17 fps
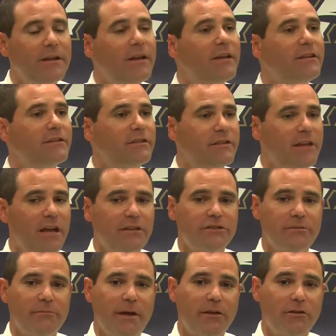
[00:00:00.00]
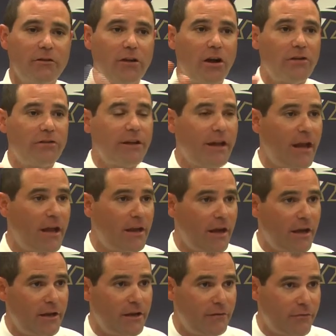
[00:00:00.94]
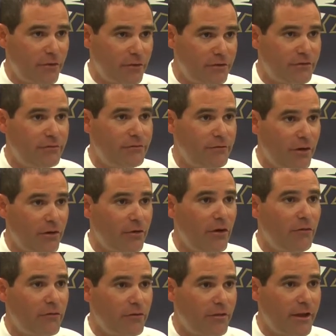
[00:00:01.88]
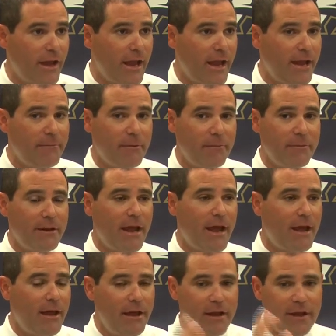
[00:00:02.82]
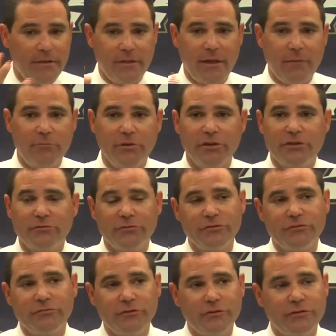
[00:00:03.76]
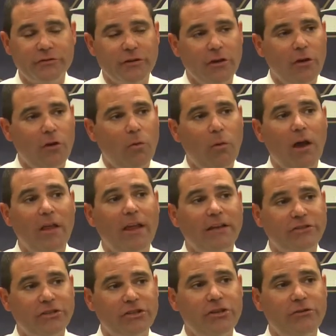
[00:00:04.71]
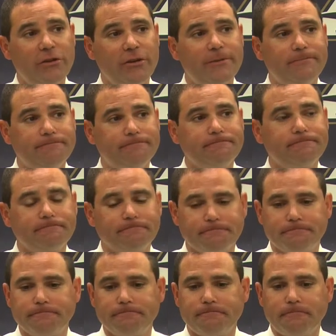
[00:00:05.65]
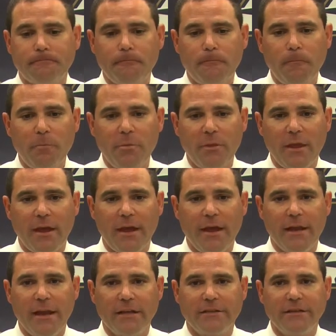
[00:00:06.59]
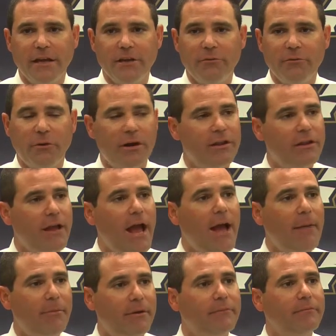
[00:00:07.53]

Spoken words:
It is contagious. Emmanuel Larte on the first turnover of the game, I mean, that blitz was well executed, and that's how you want it to happen.